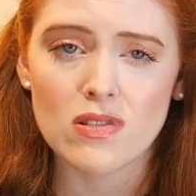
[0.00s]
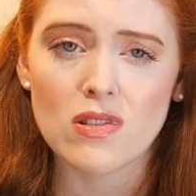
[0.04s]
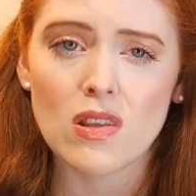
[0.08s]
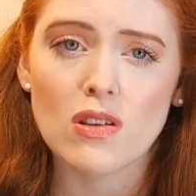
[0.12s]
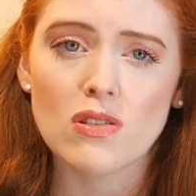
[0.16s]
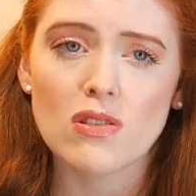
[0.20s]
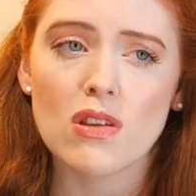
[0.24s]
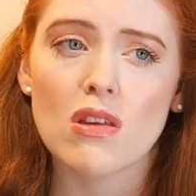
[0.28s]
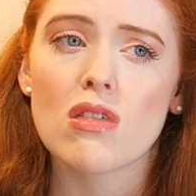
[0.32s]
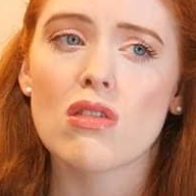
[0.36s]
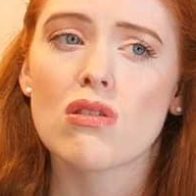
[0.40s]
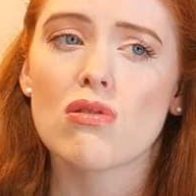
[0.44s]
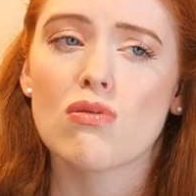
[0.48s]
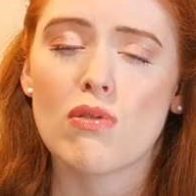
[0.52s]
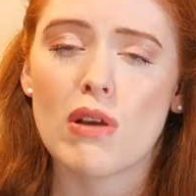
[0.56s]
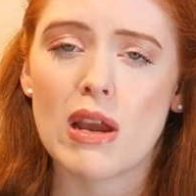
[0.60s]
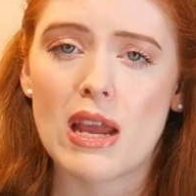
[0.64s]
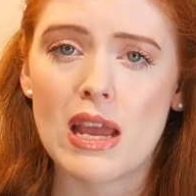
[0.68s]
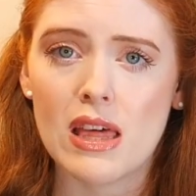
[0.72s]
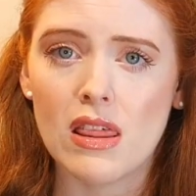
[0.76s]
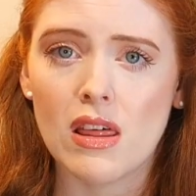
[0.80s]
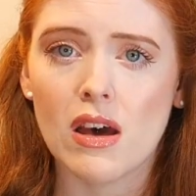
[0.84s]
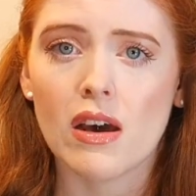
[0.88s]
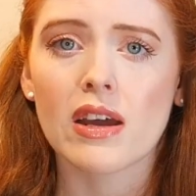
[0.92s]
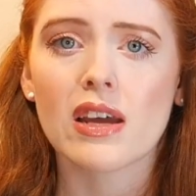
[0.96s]
Those are
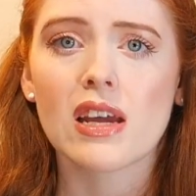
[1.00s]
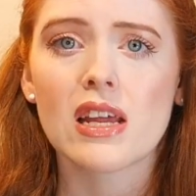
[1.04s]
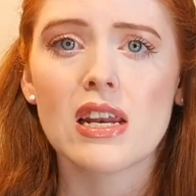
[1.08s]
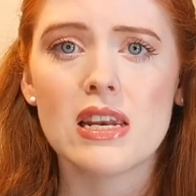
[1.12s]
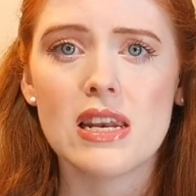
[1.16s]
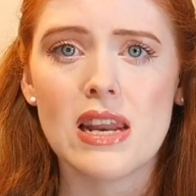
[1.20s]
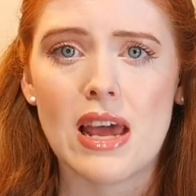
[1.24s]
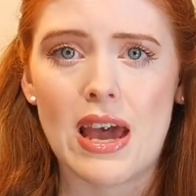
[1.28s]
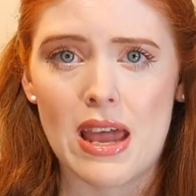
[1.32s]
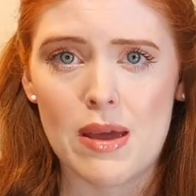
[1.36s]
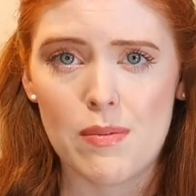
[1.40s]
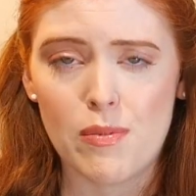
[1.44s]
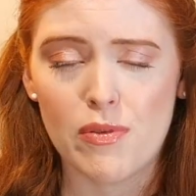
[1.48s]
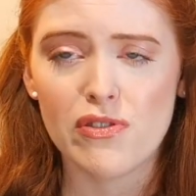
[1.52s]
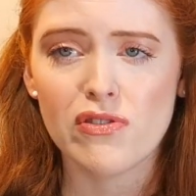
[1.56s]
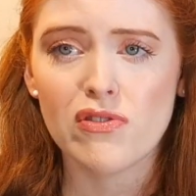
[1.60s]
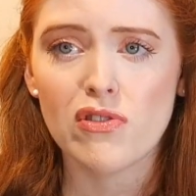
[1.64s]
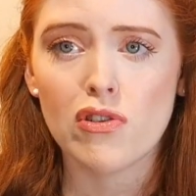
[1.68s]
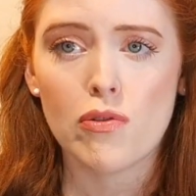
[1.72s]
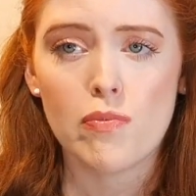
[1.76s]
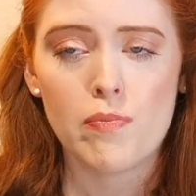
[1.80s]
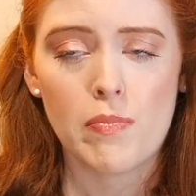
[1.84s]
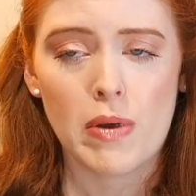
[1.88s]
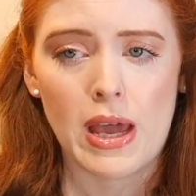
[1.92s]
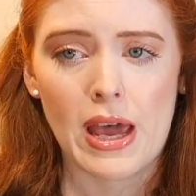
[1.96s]
three that I can name off the
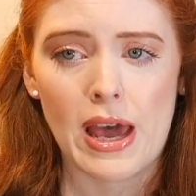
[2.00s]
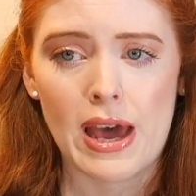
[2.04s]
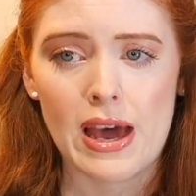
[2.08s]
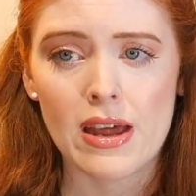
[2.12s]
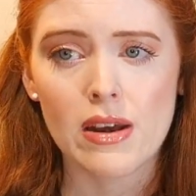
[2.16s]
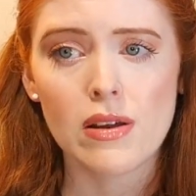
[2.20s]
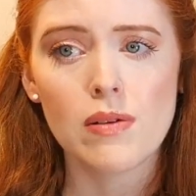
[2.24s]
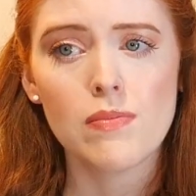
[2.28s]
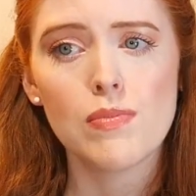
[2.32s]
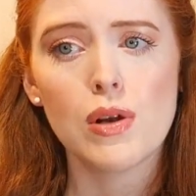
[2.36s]
top of my head,